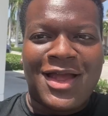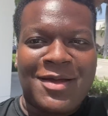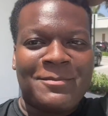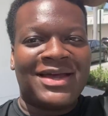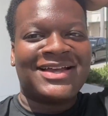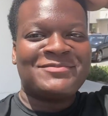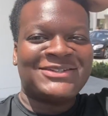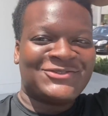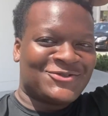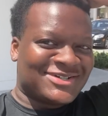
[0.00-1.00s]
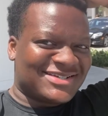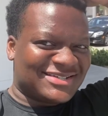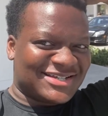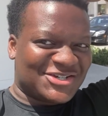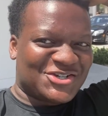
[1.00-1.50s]
I'm back in Miss Florida
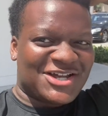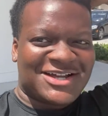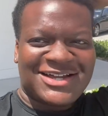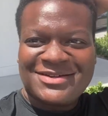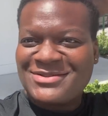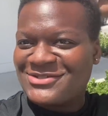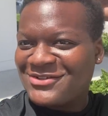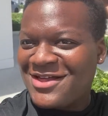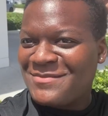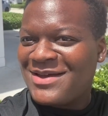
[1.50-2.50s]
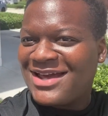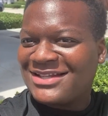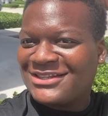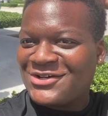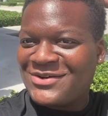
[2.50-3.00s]
sunshine. That's what I've
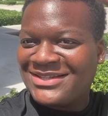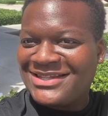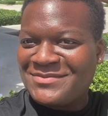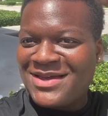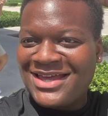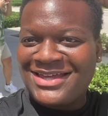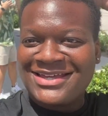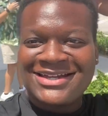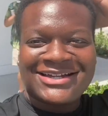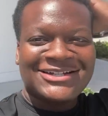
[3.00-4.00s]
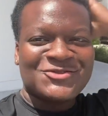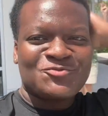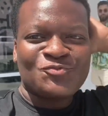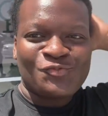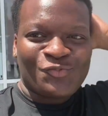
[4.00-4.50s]
been throwing me
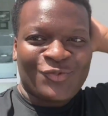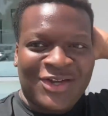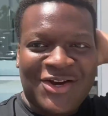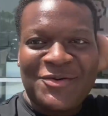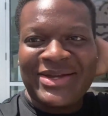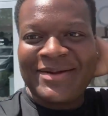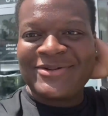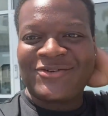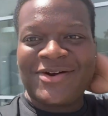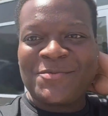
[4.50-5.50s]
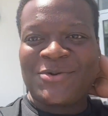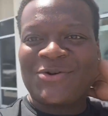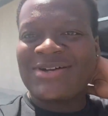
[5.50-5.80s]
back. Girl, we came to crumble